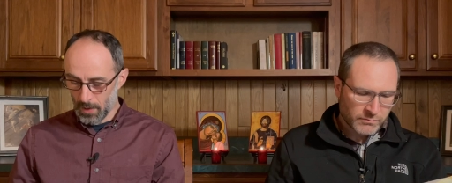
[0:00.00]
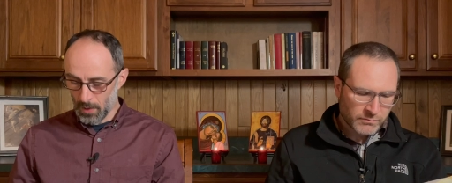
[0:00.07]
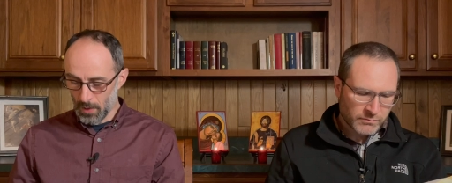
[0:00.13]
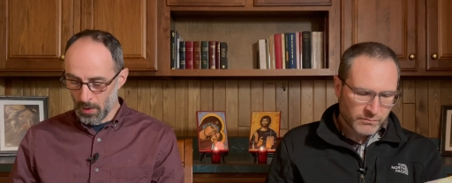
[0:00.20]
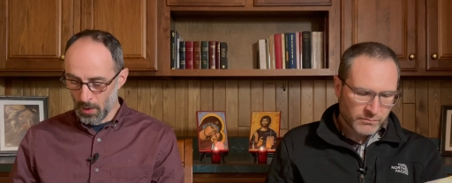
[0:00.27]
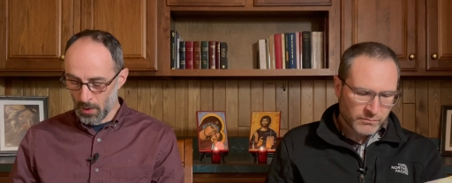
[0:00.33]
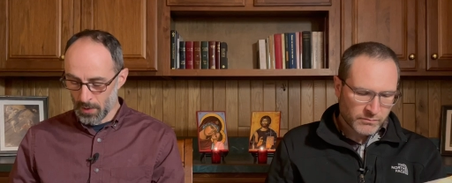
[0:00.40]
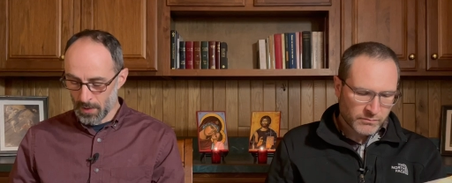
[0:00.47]
Speaker 1: your
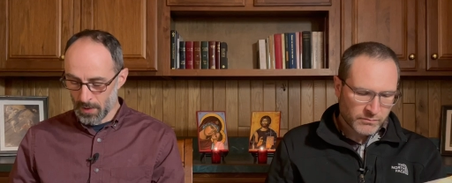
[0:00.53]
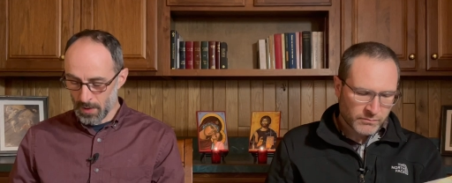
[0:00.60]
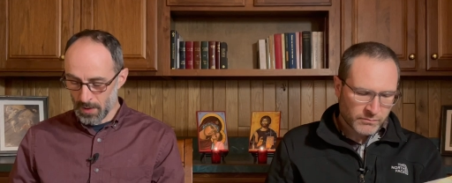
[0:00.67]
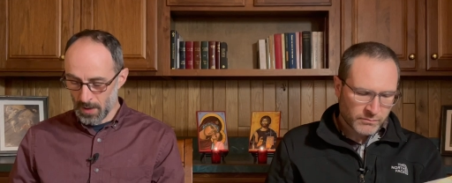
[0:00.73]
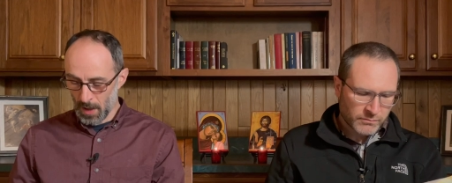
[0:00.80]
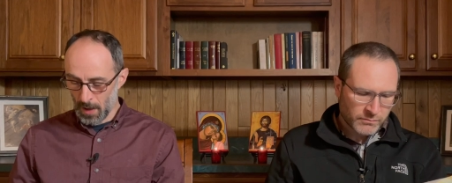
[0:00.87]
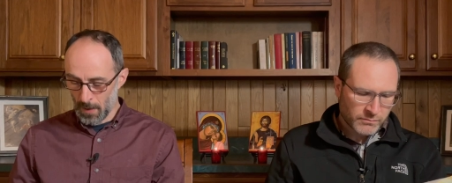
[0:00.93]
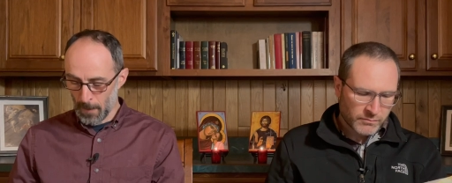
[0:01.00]
heart's
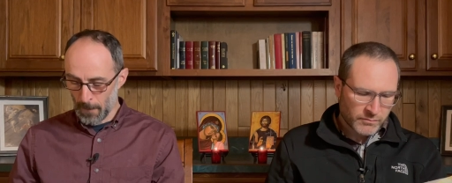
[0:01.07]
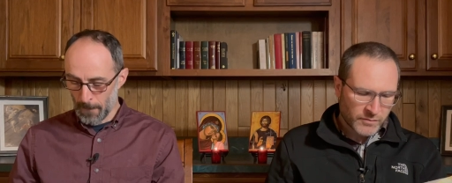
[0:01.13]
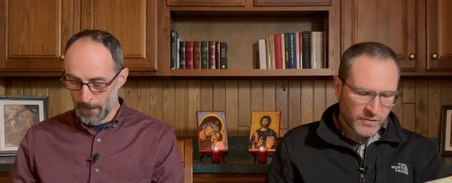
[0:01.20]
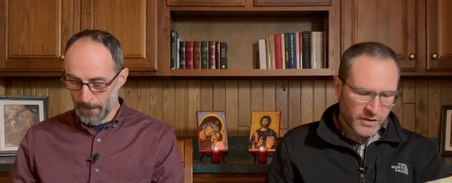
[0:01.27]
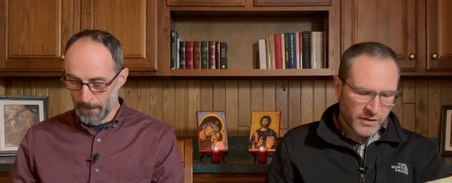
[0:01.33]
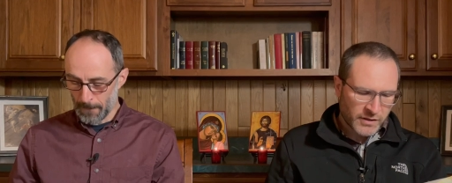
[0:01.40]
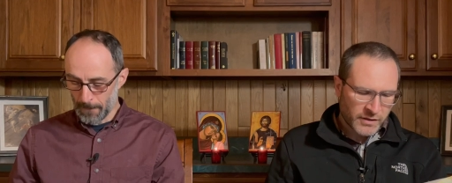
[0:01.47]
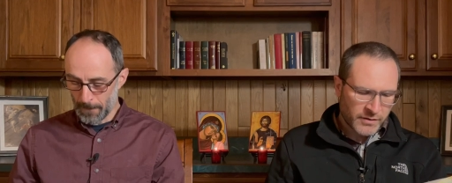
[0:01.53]
desire.
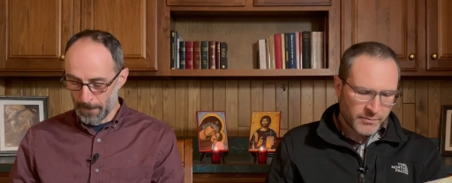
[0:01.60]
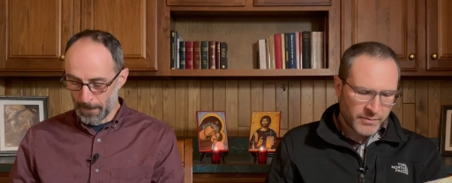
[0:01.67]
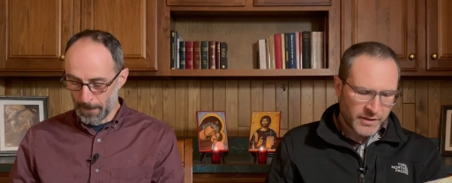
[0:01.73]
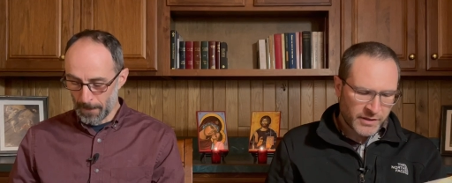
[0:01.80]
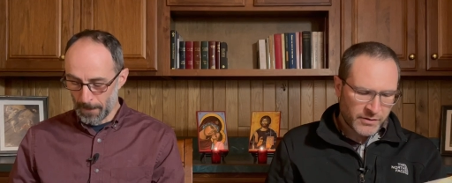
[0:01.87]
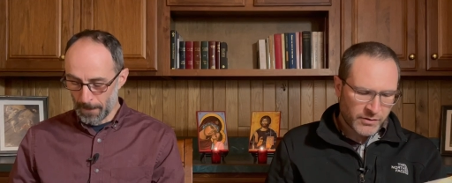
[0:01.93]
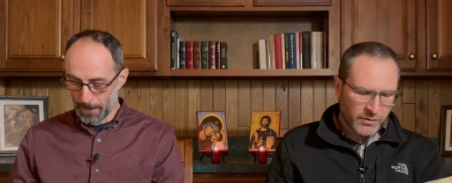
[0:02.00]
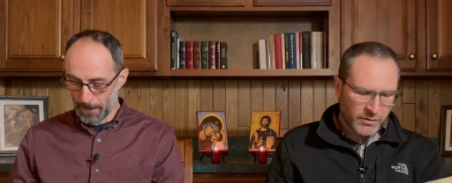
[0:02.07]

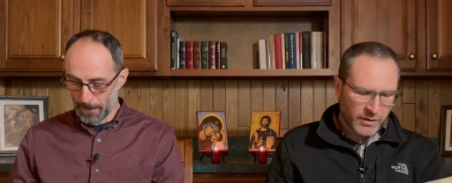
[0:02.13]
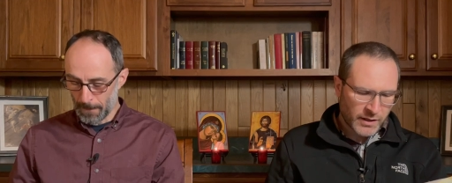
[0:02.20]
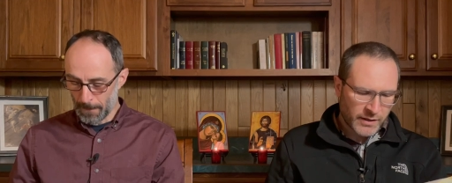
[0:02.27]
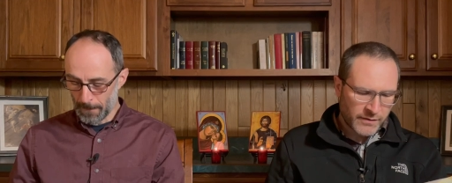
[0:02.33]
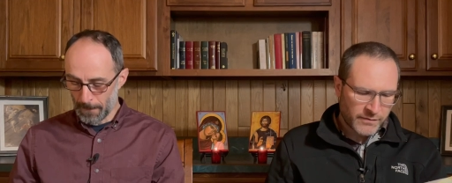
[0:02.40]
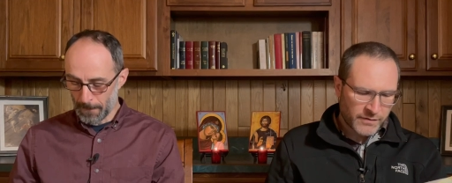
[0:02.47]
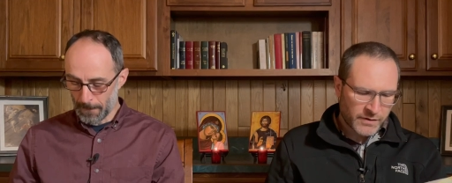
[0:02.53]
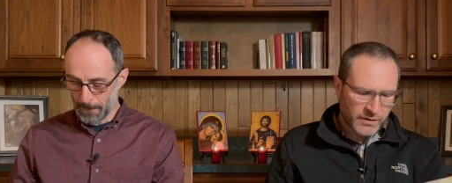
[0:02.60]
Speaker 2: Commit your
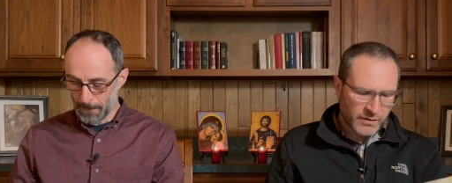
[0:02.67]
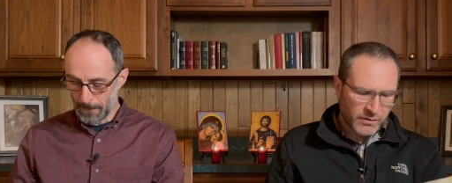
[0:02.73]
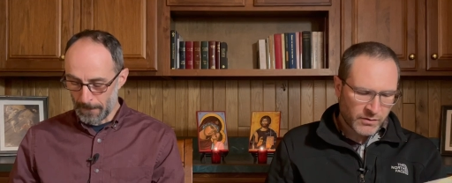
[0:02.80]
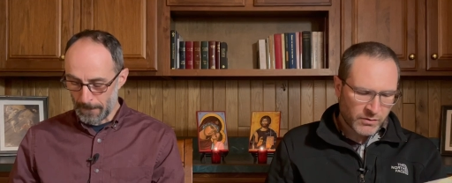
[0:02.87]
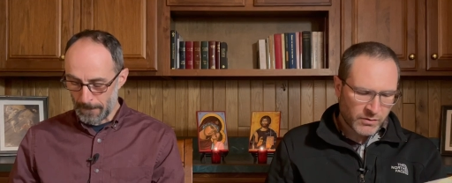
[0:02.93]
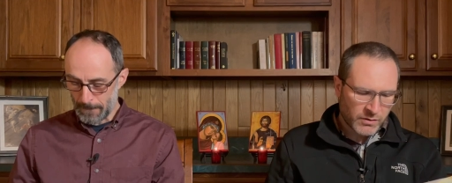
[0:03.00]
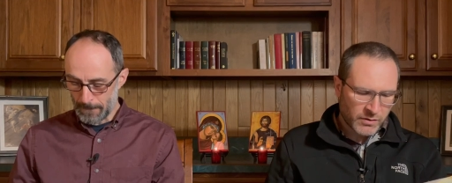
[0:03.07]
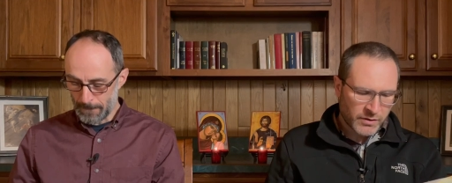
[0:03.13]
life to the
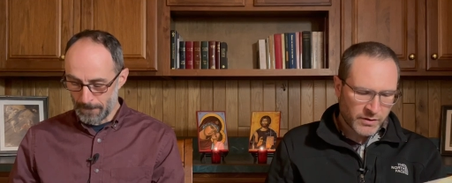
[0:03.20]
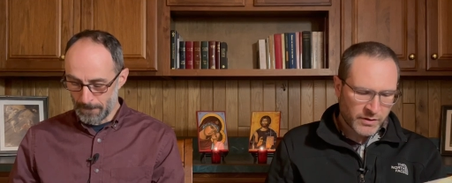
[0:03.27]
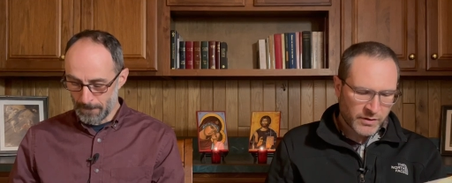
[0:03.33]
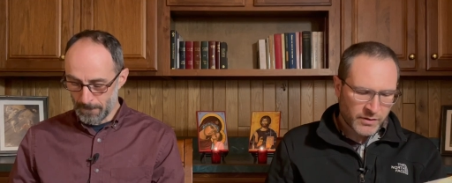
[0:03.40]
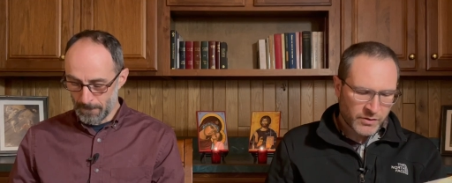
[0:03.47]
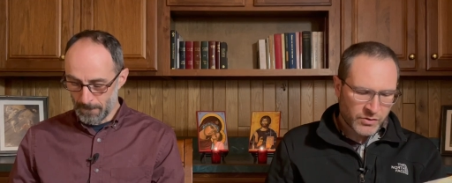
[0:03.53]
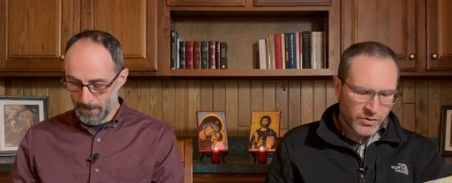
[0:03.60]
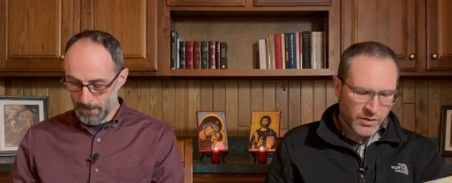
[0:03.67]
Lord.
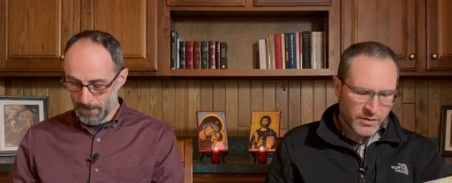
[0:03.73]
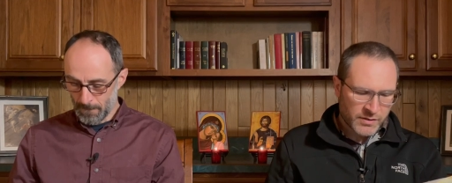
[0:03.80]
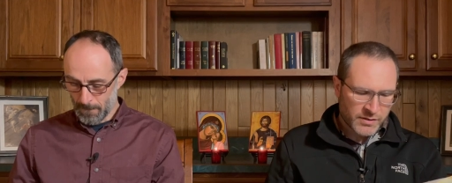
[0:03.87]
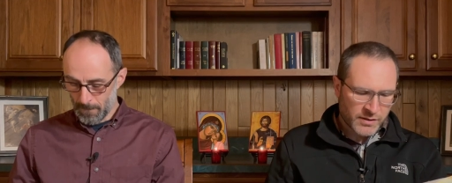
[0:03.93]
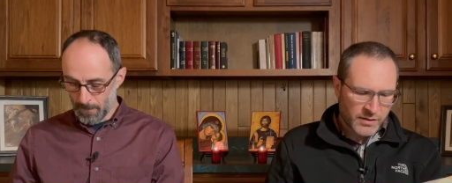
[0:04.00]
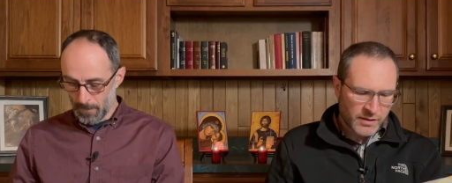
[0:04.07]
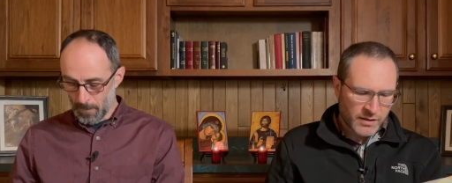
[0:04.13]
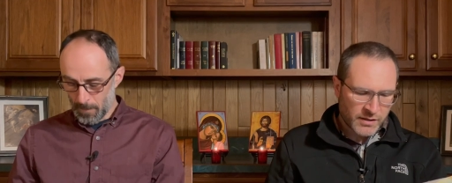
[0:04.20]
Trust
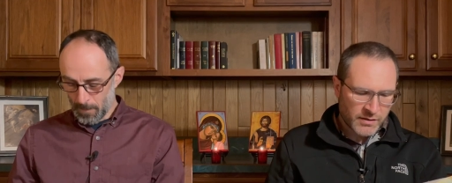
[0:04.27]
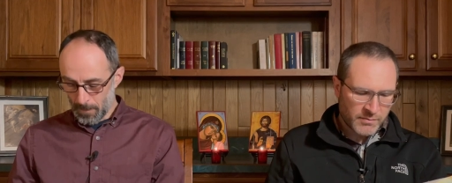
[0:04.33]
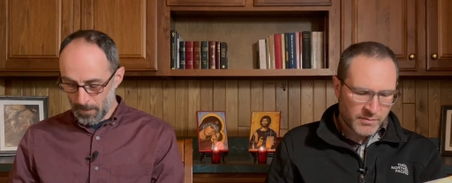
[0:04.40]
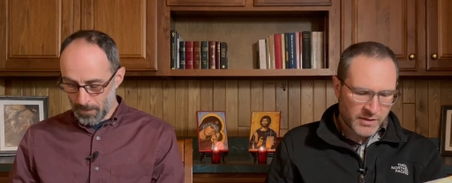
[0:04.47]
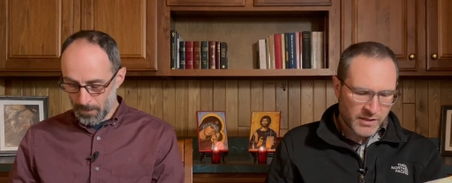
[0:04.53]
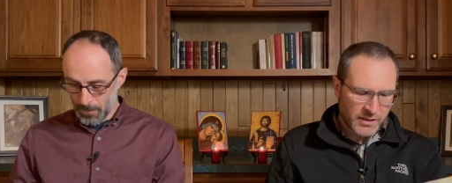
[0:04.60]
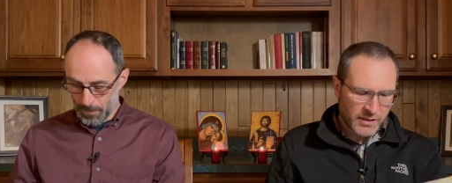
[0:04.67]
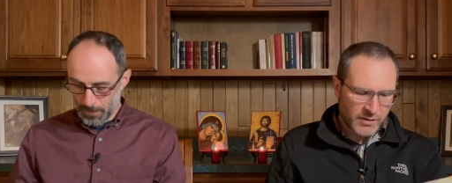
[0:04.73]
in Him,
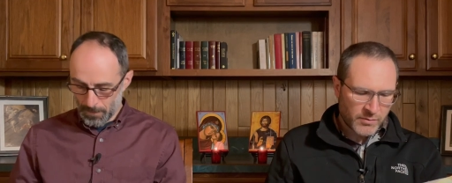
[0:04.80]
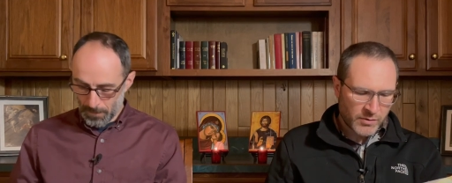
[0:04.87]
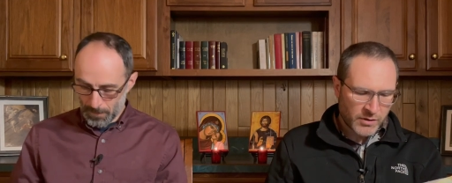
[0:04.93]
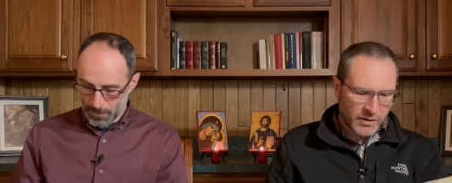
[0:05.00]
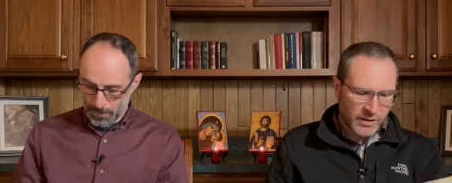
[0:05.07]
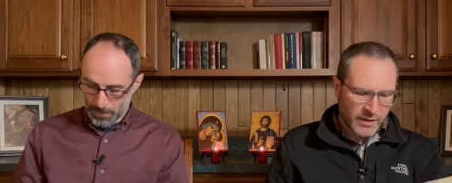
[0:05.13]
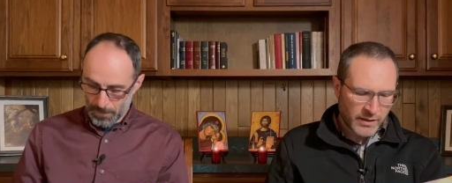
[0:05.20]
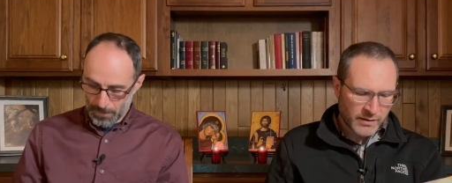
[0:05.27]
and He will
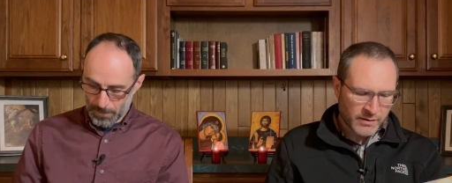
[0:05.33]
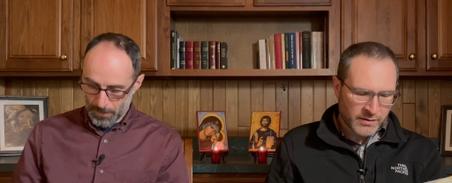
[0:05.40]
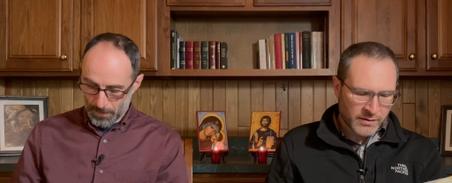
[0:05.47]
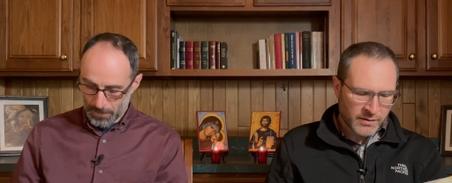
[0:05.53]
act